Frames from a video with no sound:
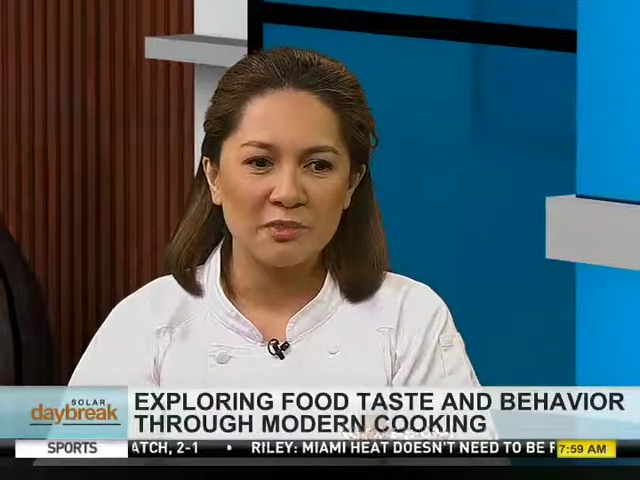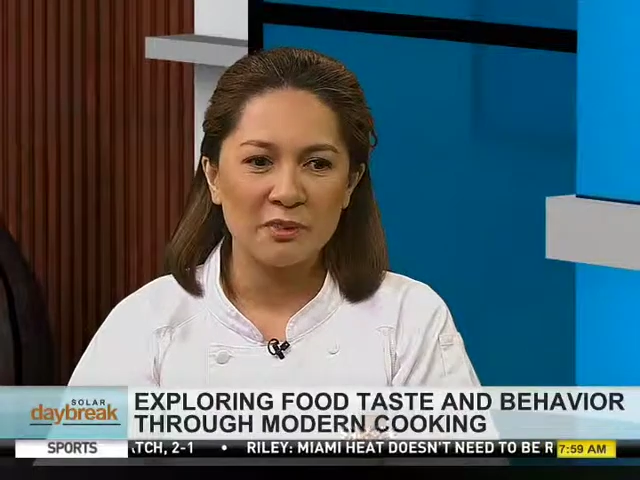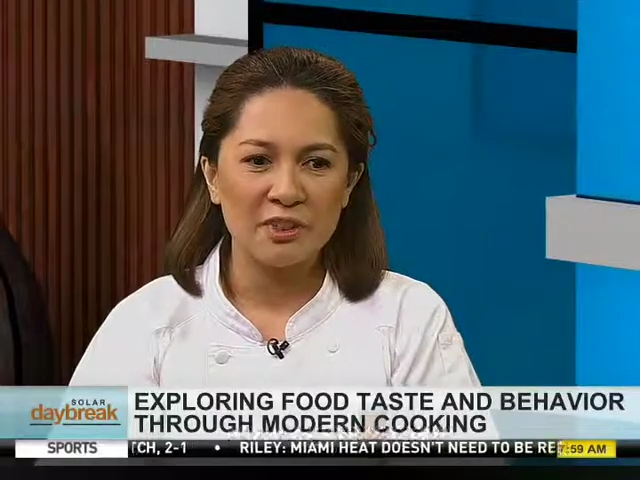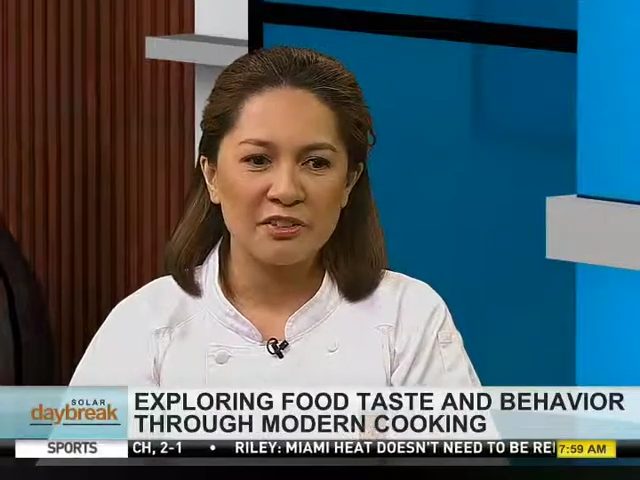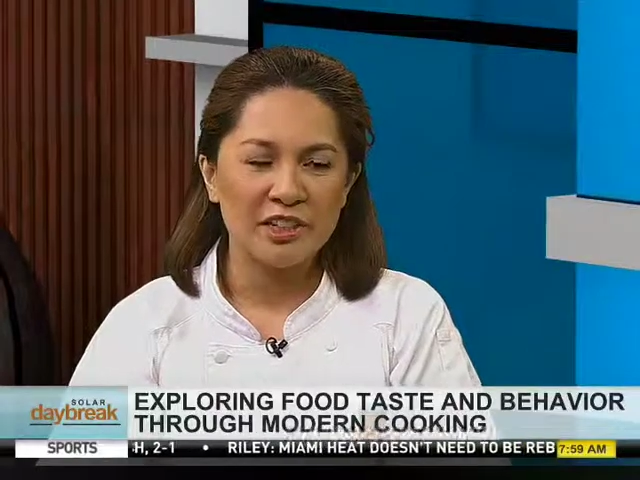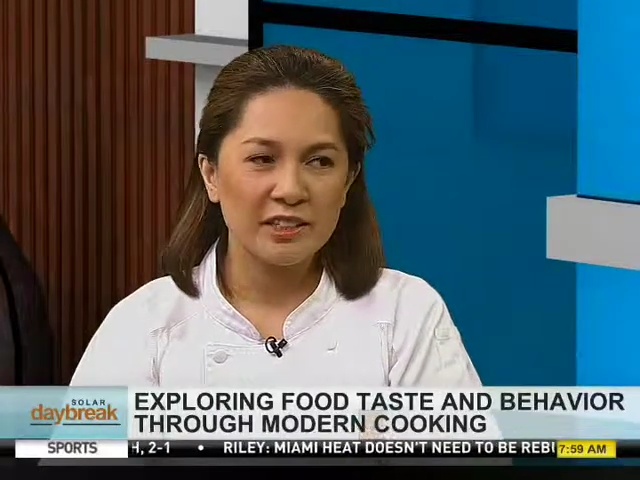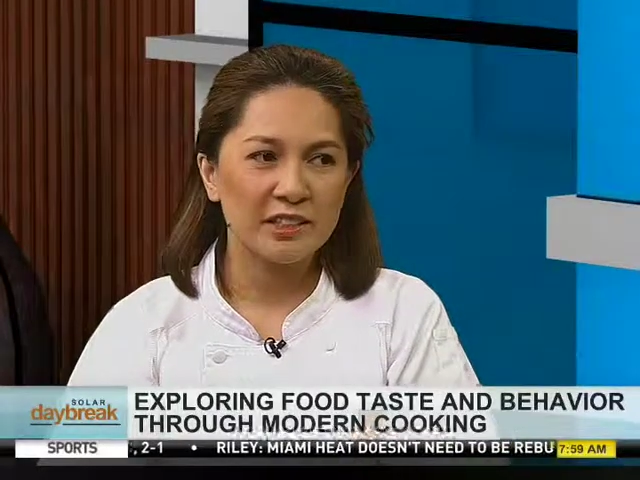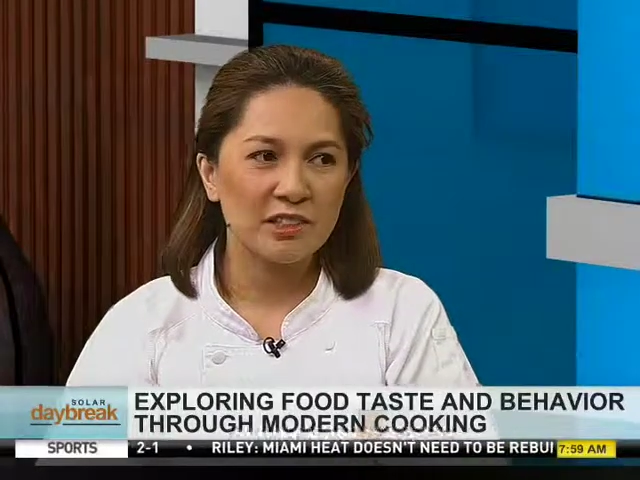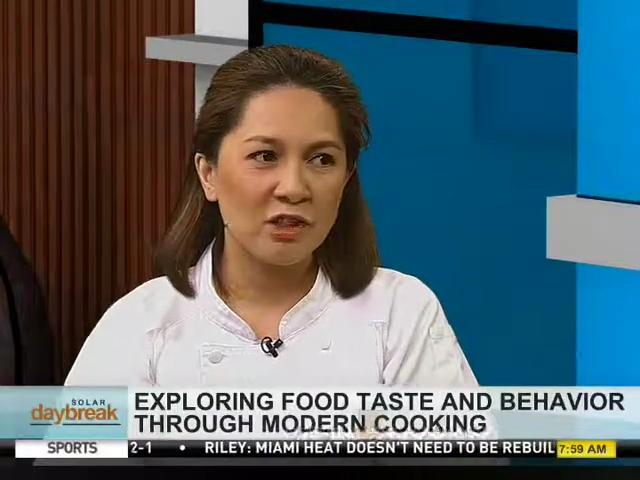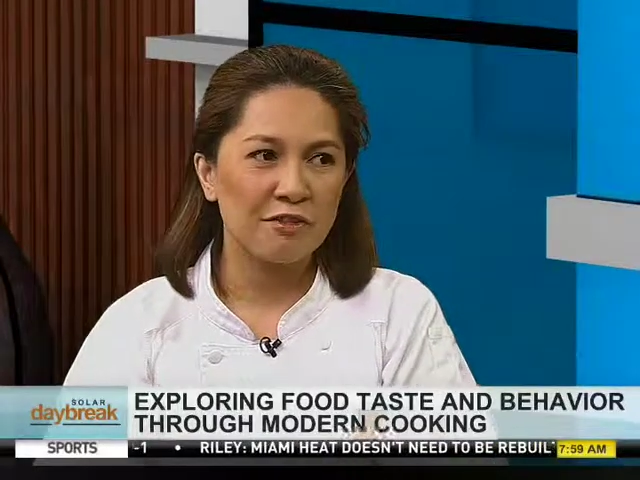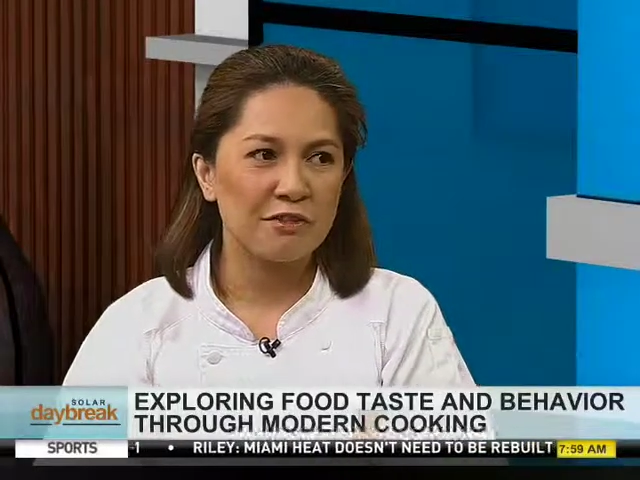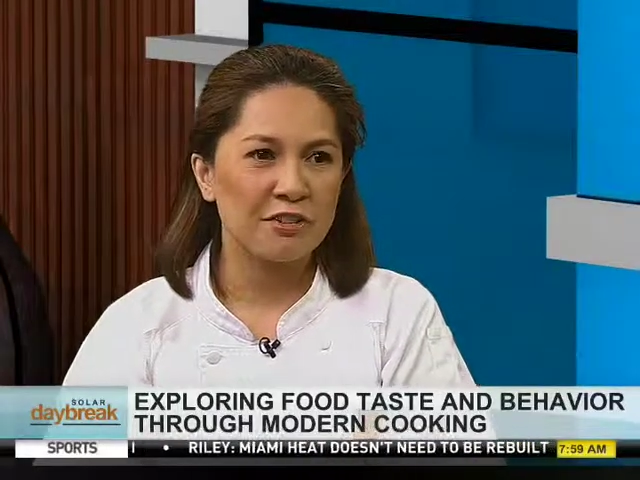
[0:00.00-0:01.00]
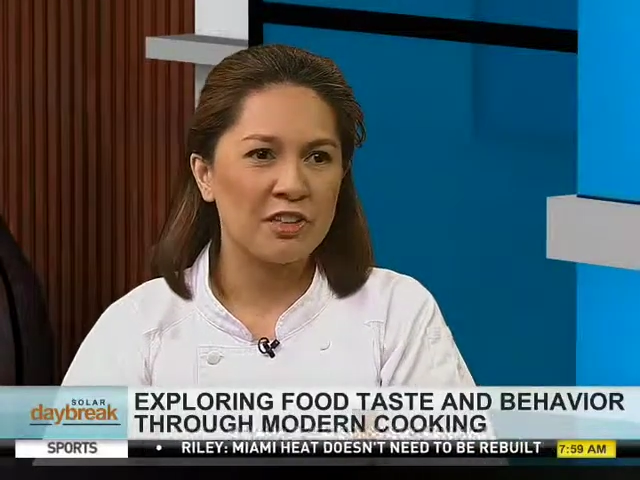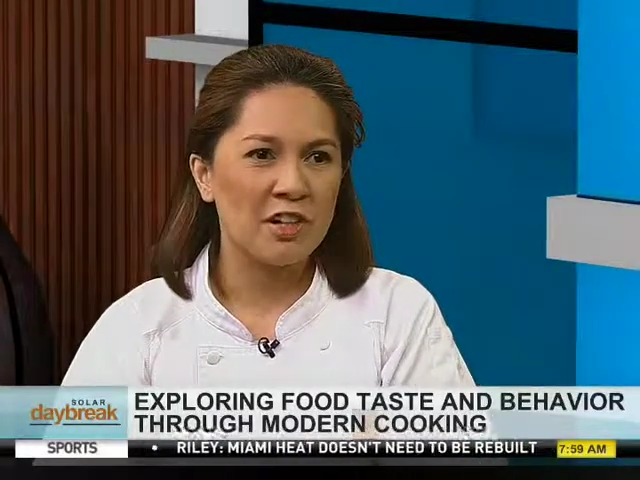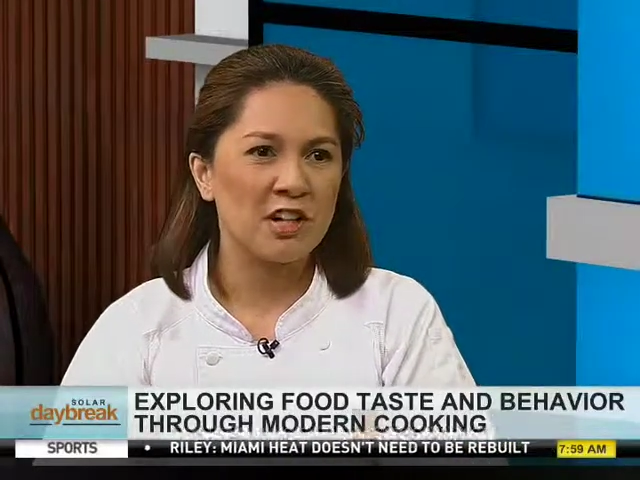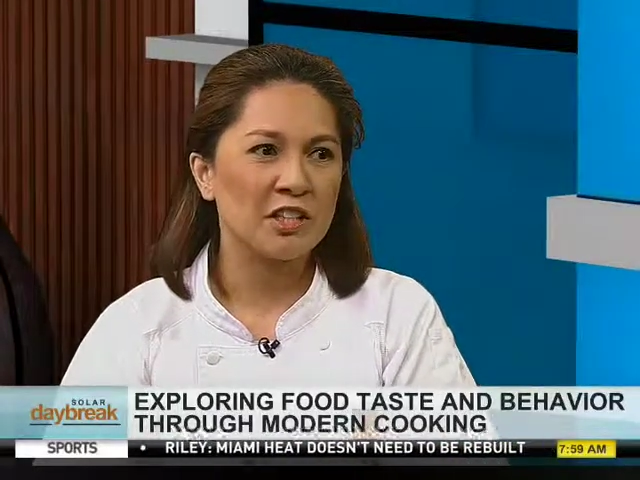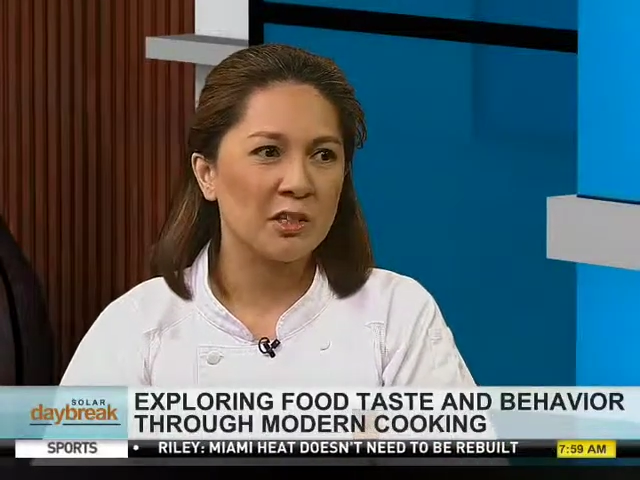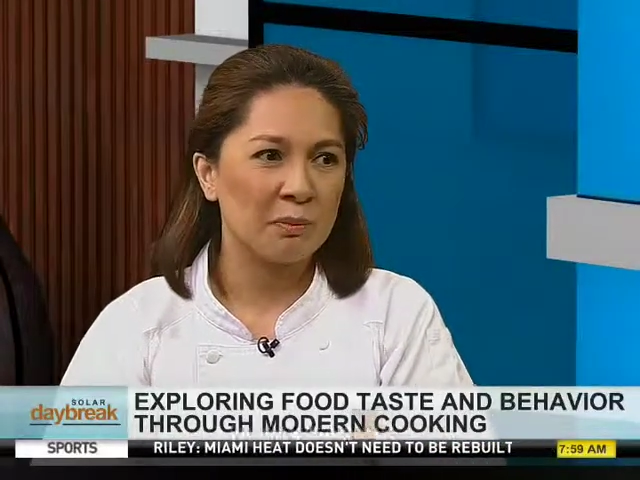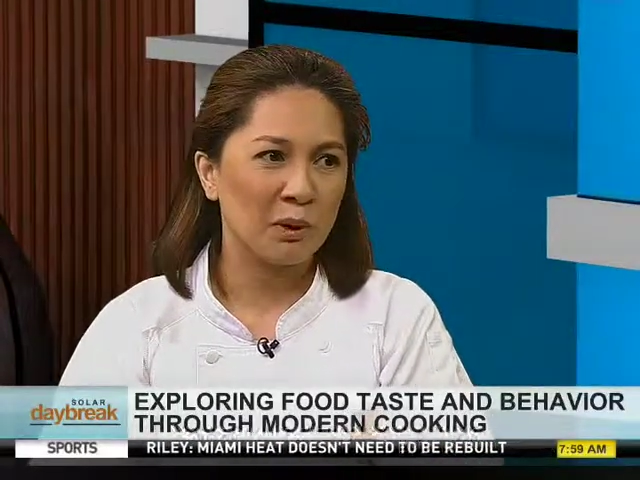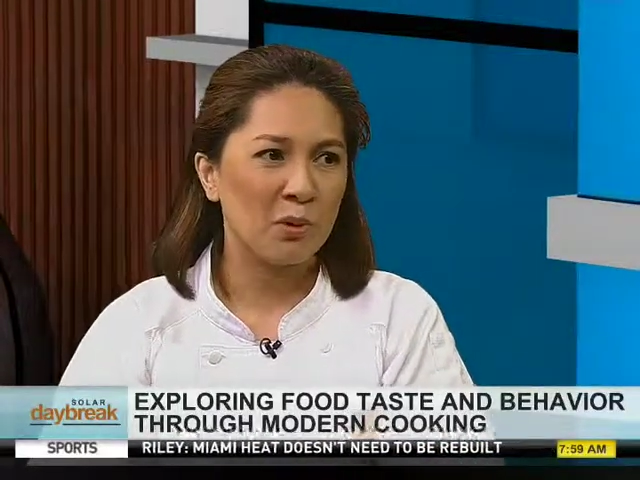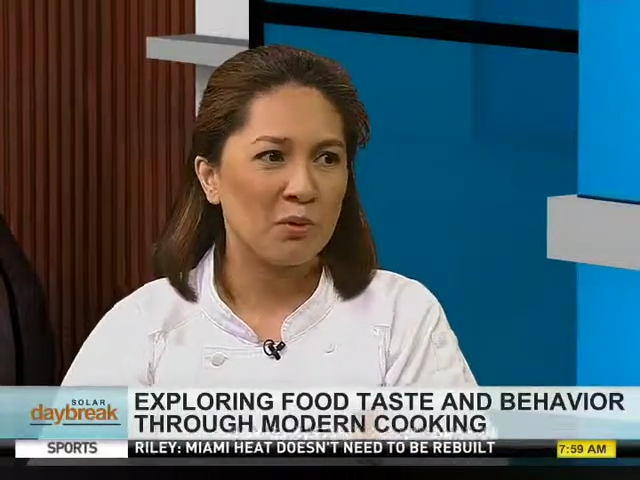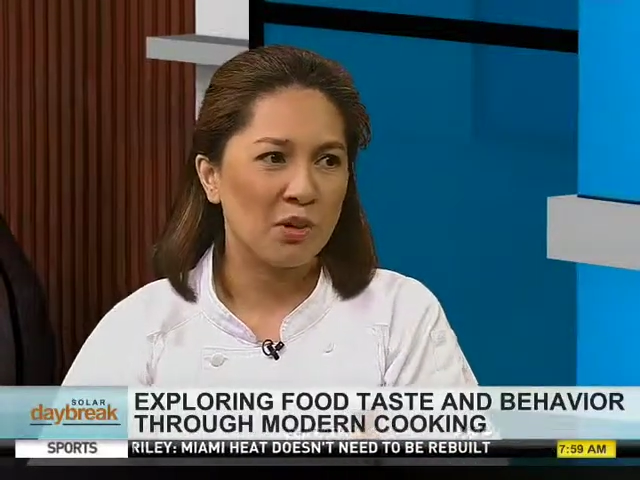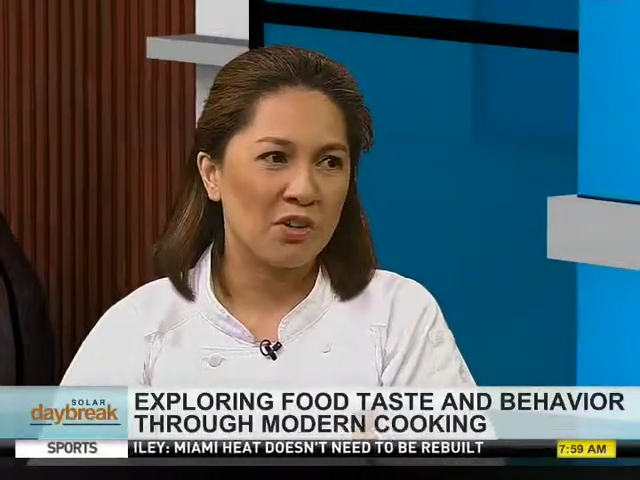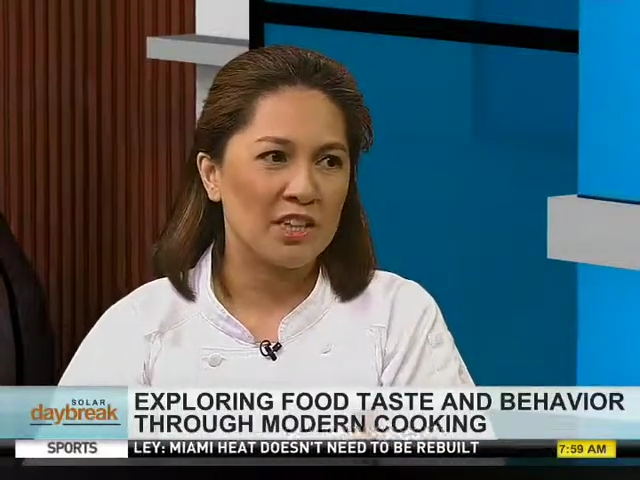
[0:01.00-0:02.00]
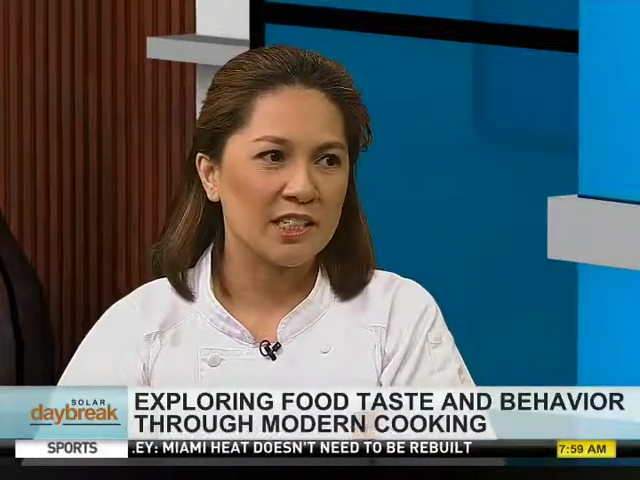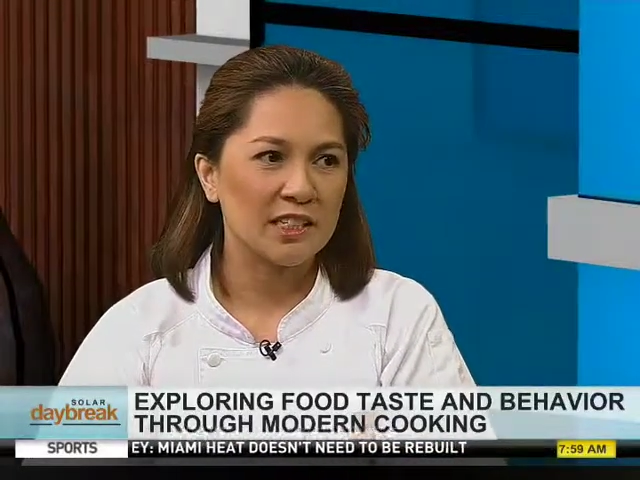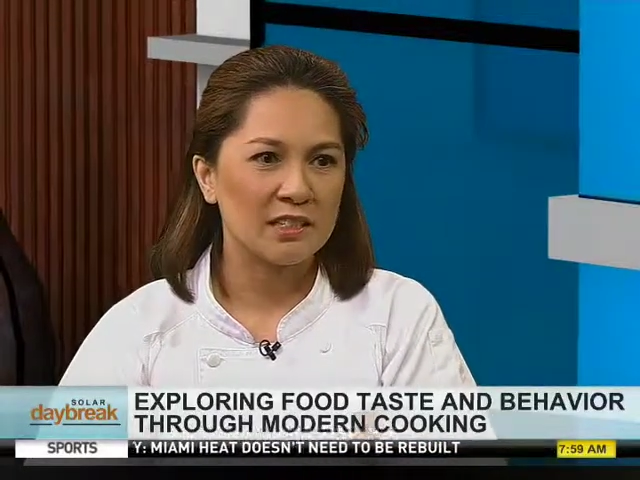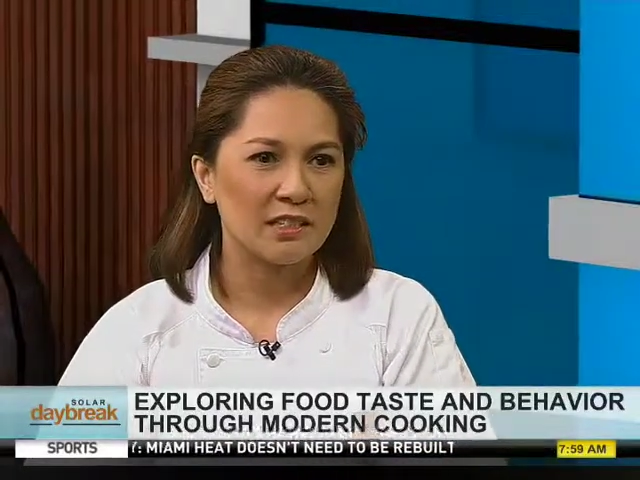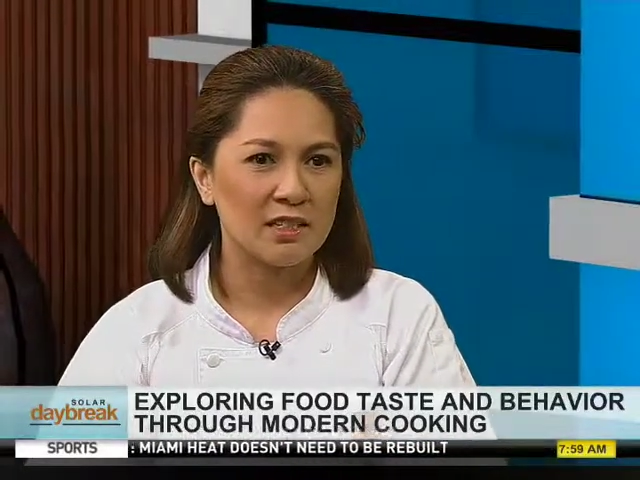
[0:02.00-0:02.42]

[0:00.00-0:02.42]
we already offer our diploma courses